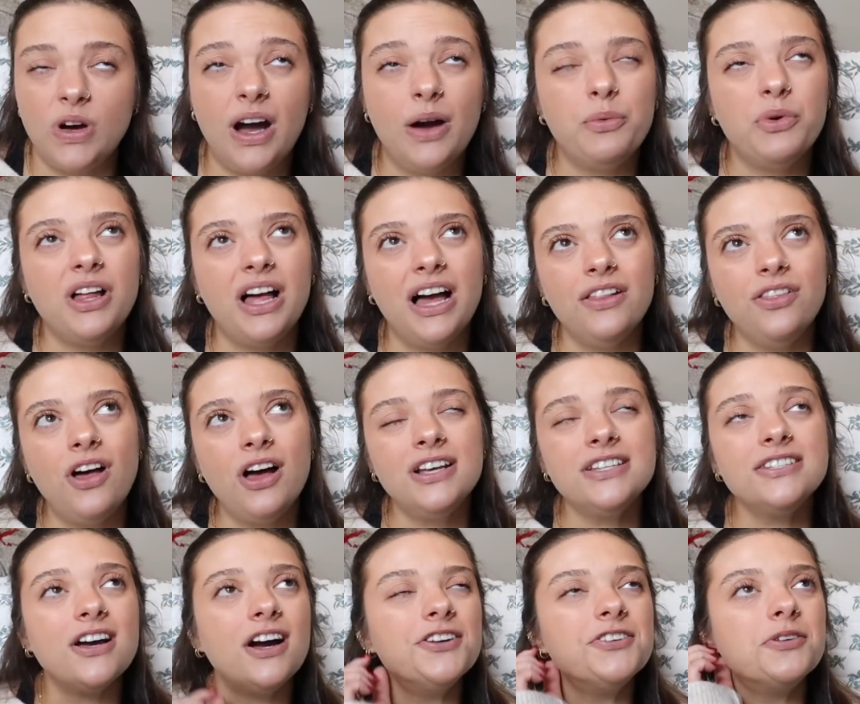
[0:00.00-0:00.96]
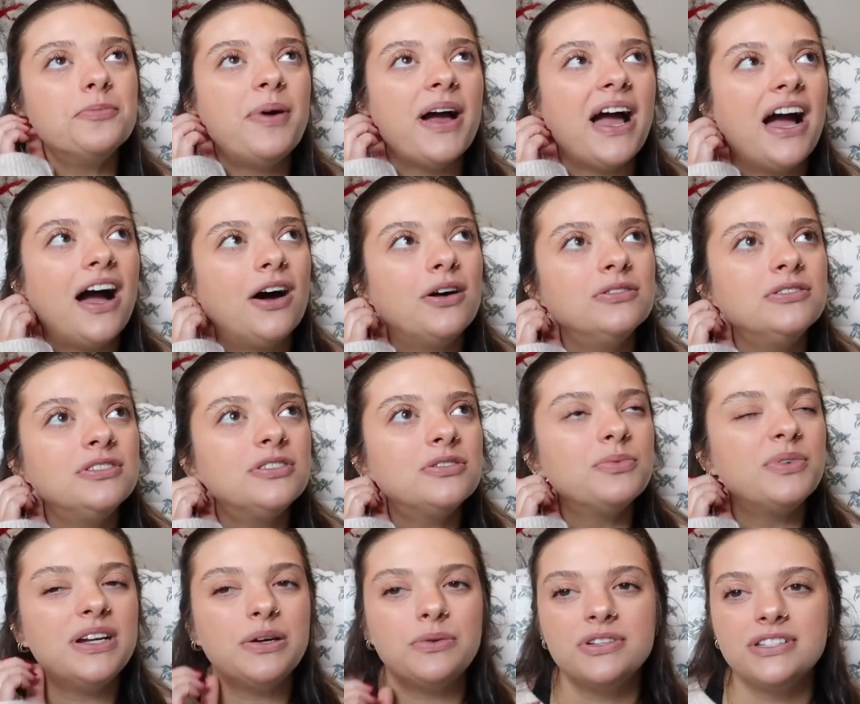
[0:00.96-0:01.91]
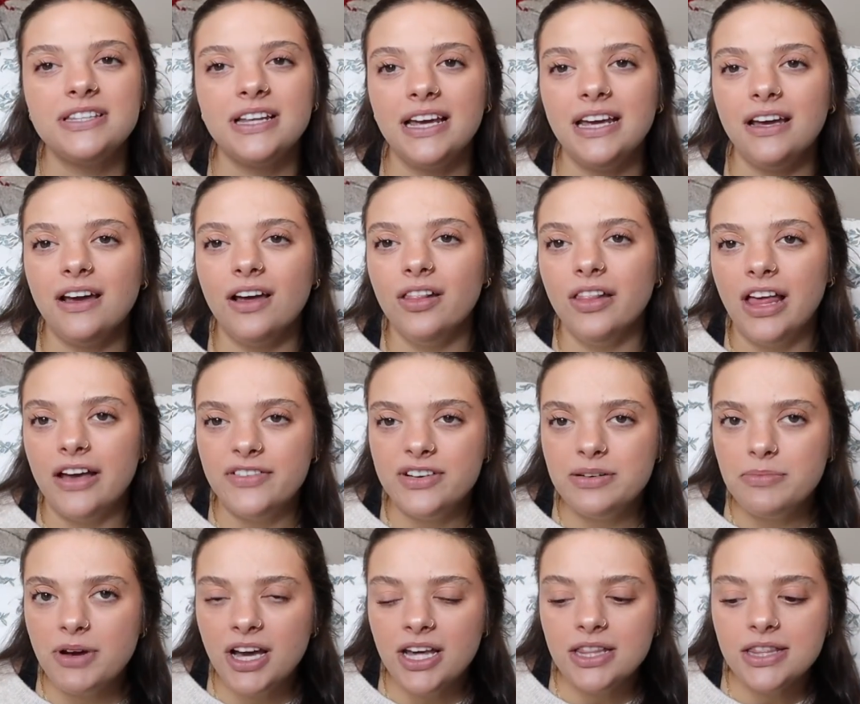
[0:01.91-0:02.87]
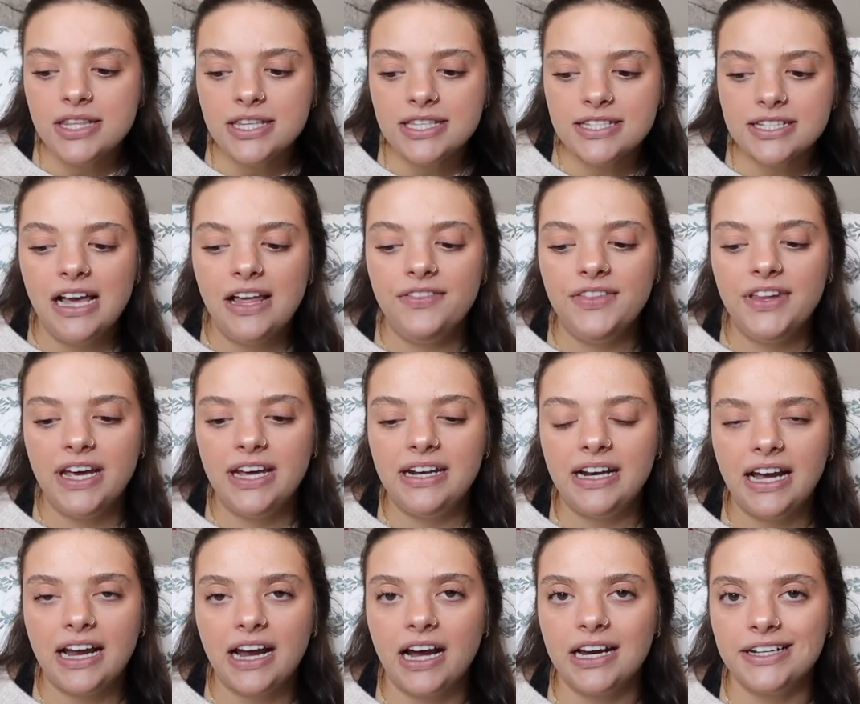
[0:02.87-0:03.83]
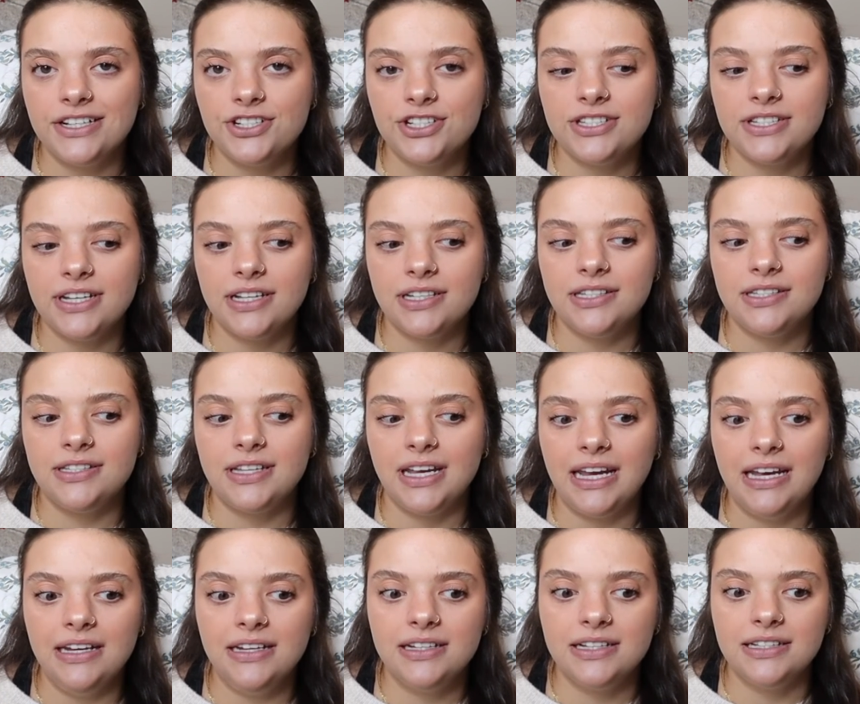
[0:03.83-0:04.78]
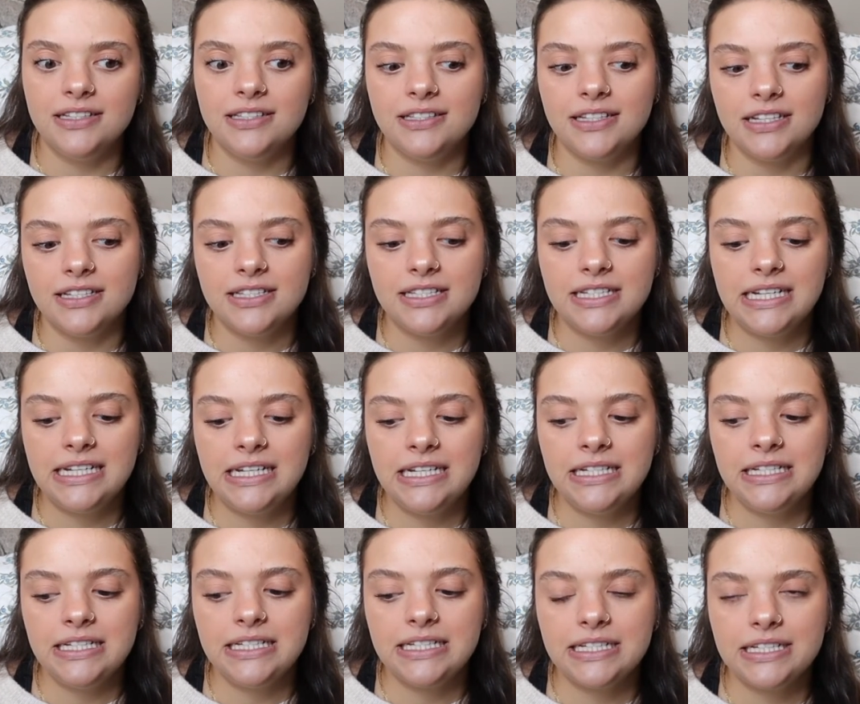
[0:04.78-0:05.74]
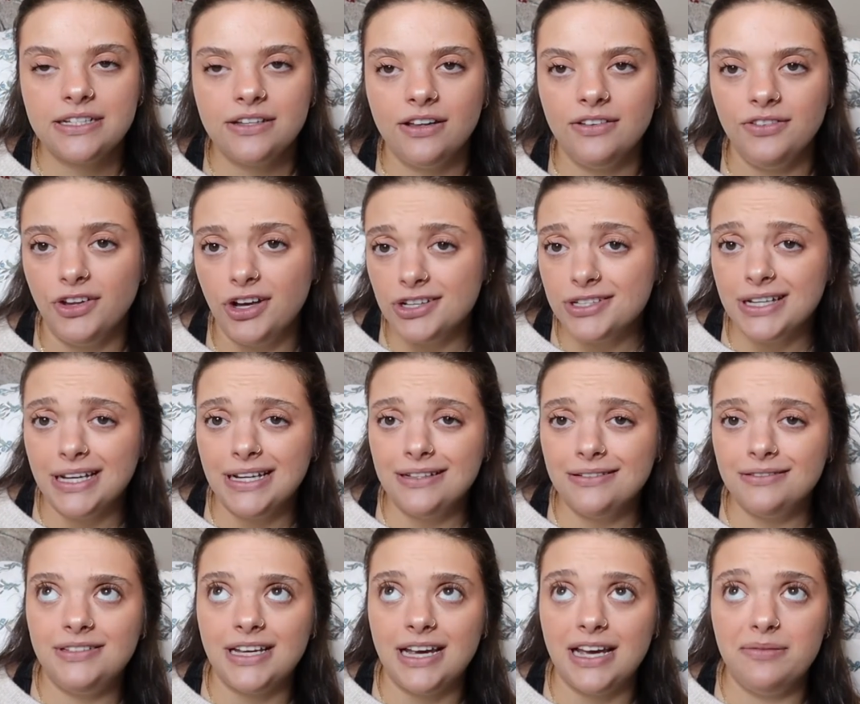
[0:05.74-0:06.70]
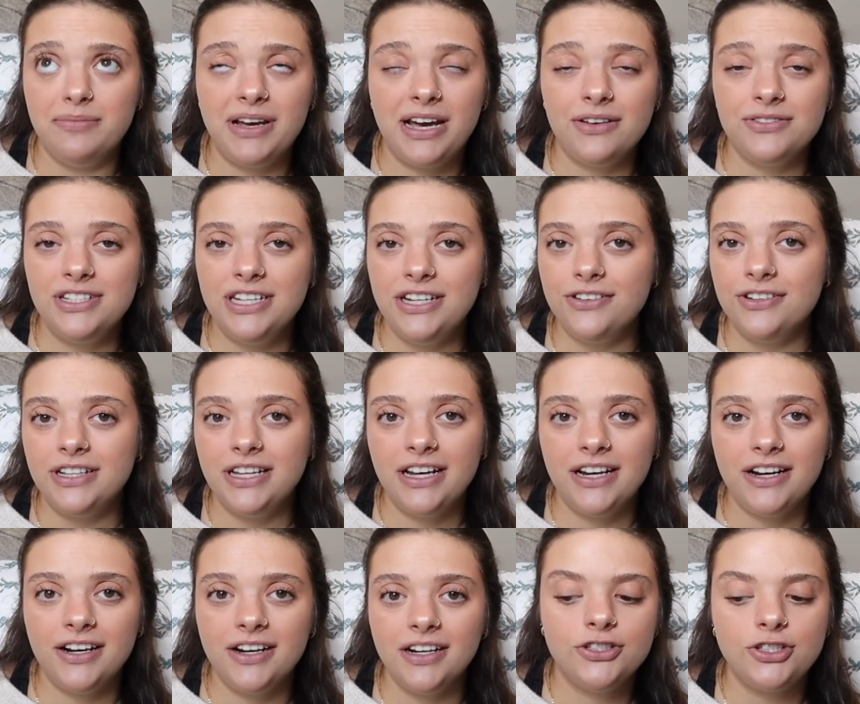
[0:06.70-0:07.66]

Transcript: I lost 100 pounds when it was like 11 months. And then I kind of just like stayed consistent and lost like 10 pounds here and there.